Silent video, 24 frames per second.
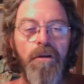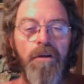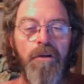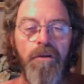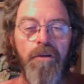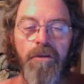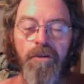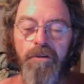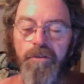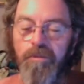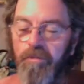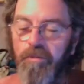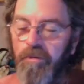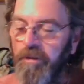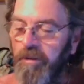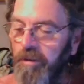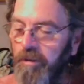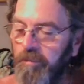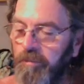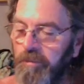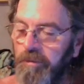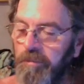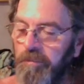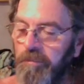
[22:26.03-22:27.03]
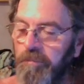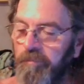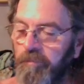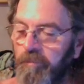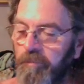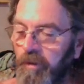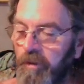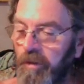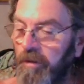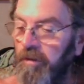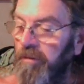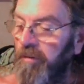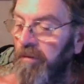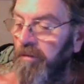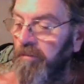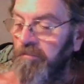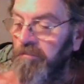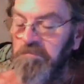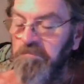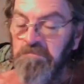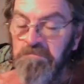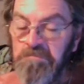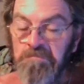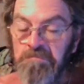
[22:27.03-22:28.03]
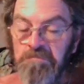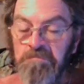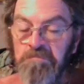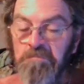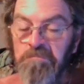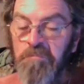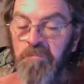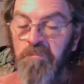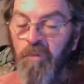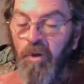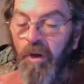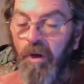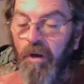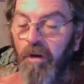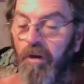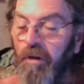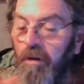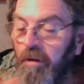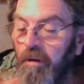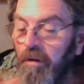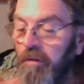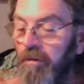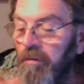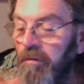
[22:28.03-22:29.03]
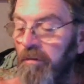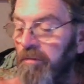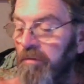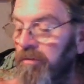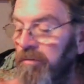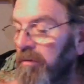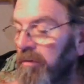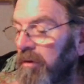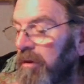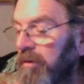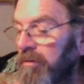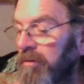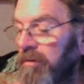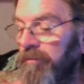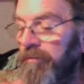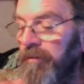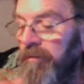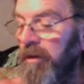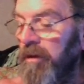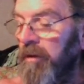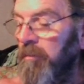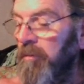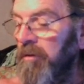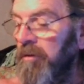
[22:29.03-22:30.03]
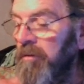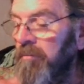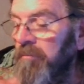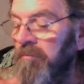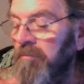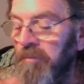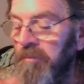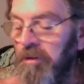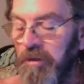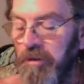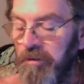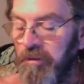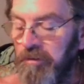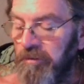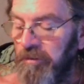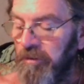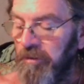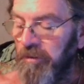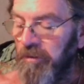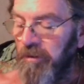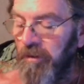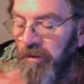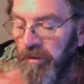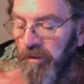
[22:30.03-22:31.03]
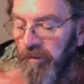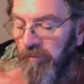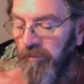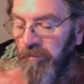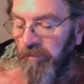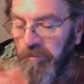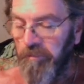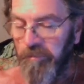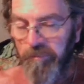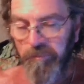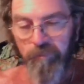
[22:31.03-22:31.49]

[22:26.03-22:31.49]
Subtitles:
And that's what happened. And all throughout the famine, God took care of them.